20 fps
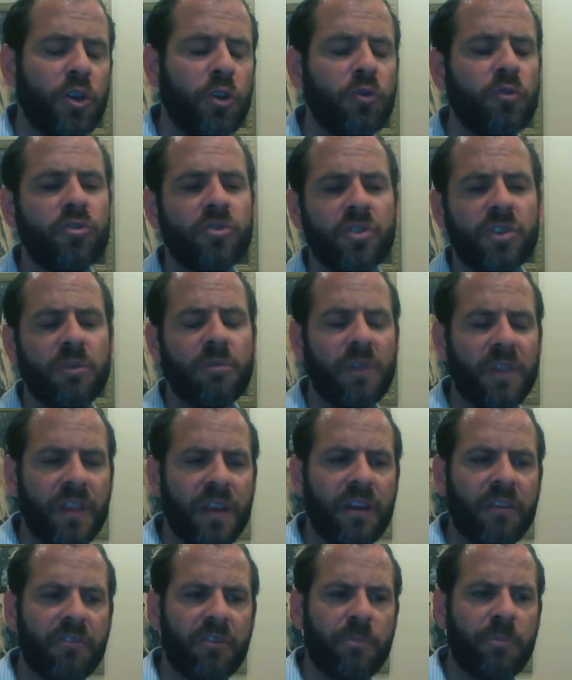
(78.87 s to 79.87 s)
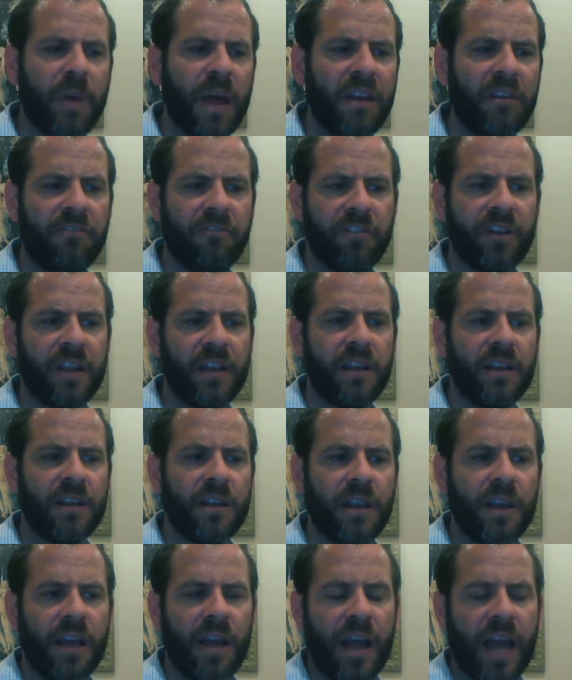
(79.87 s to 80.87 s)
Usually we think of a benefit
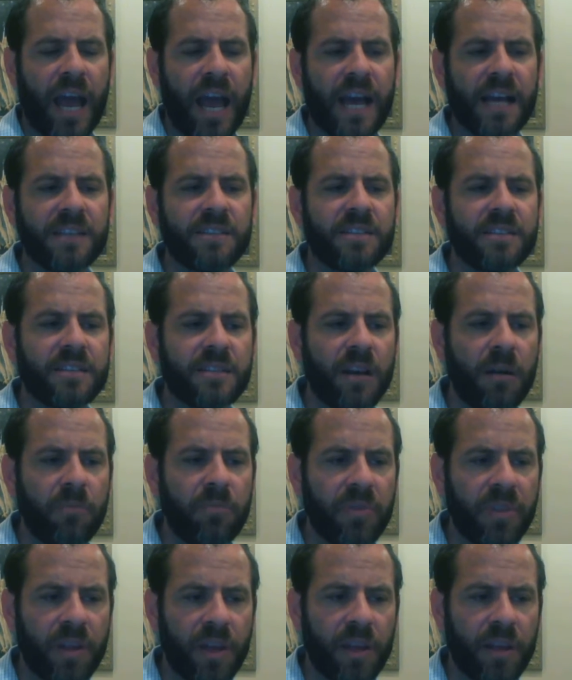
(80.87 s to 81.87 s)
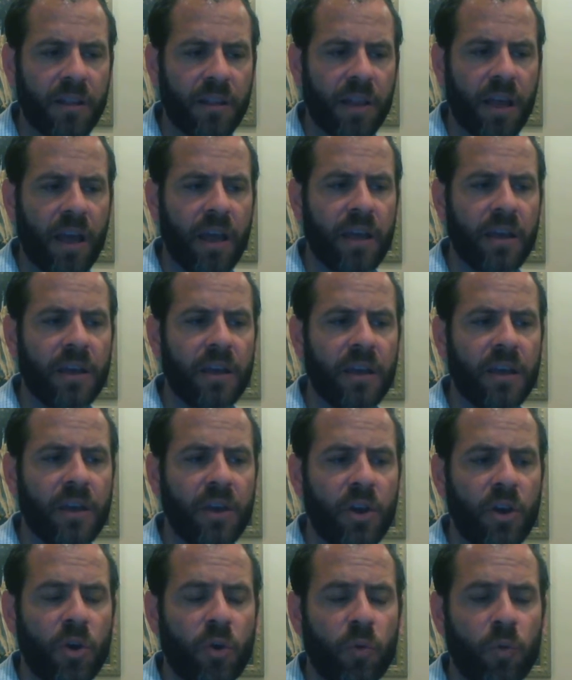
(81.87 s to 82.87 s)
as something like
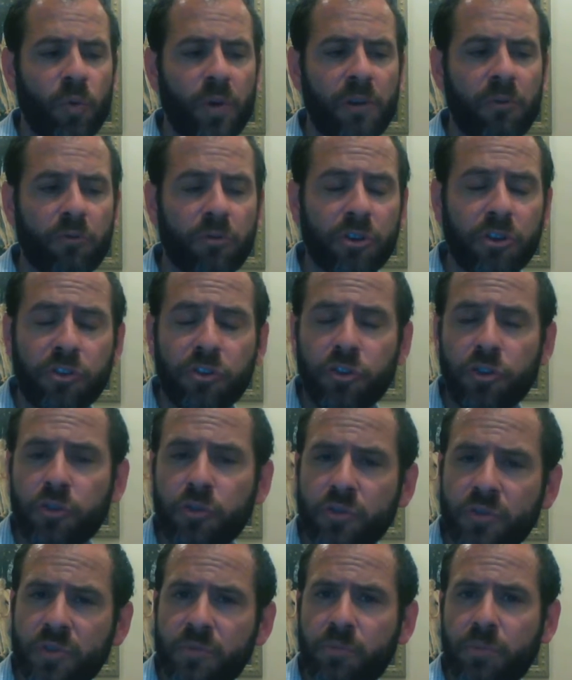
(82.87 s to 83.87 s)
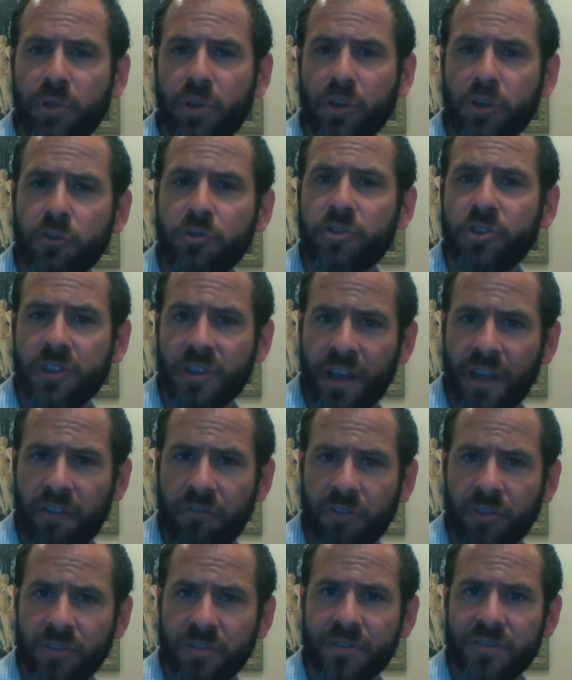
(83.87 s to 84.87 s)
we reduce pollution
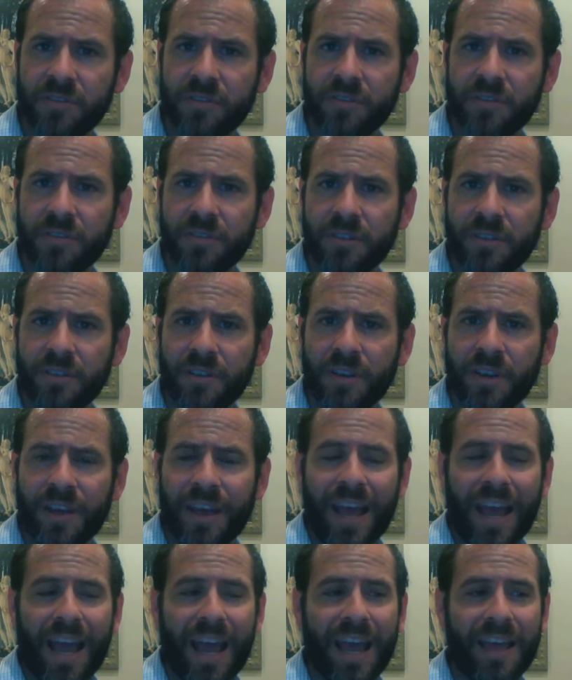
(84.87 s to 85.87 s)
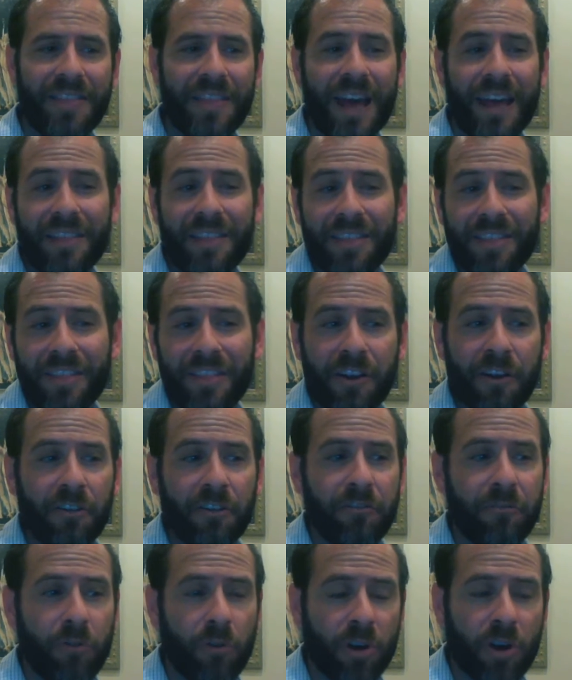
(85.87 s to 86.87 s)
levels, and that
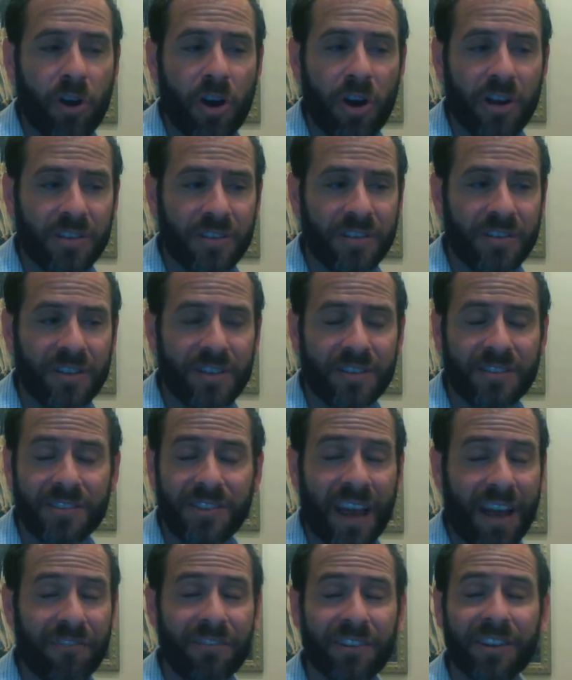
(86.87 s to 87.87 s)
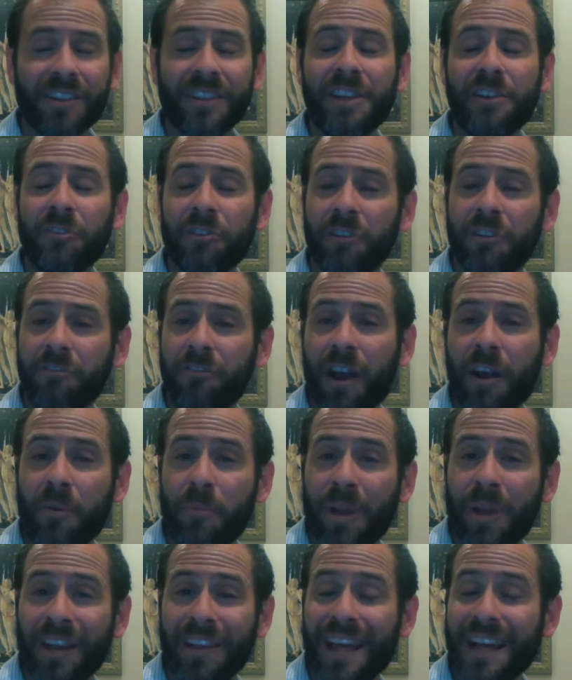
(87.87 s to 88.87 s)
therefore causes us to have a cleaner
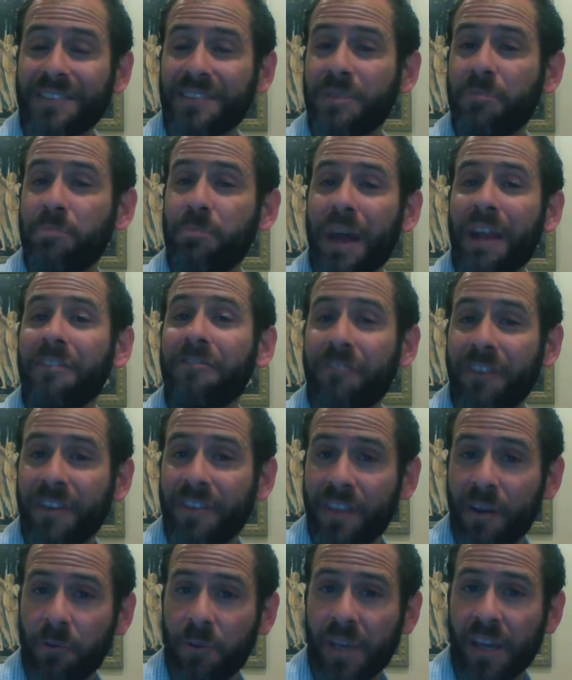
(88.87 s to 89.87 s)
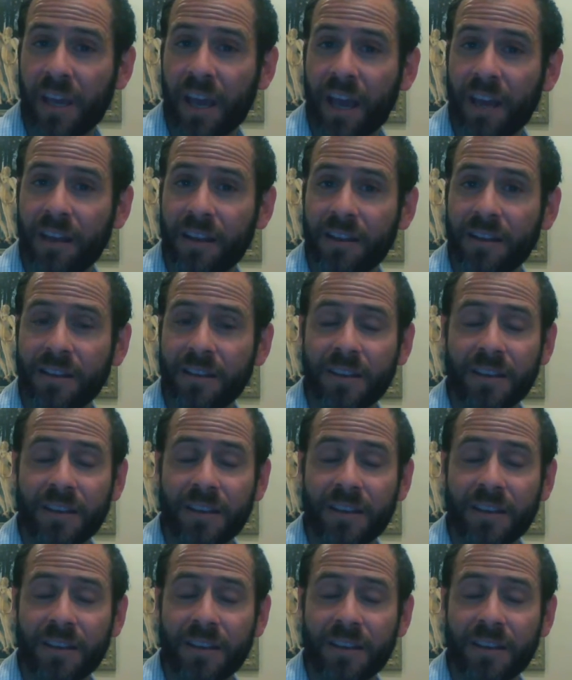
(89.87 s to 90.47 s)
environment. That's a benefit that we get.